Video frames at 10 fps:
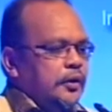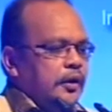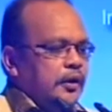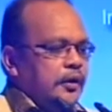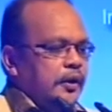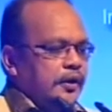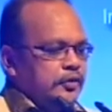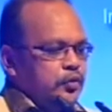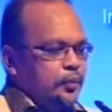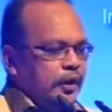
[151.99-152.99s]
At
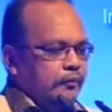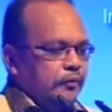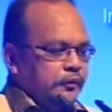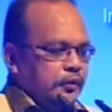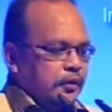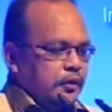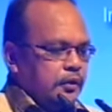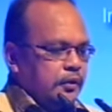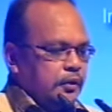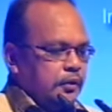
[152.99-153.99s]
UPM,
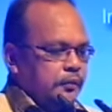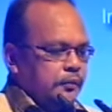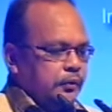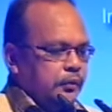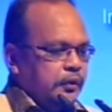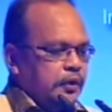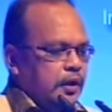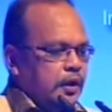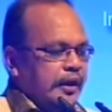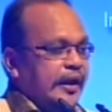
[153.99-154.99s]
we are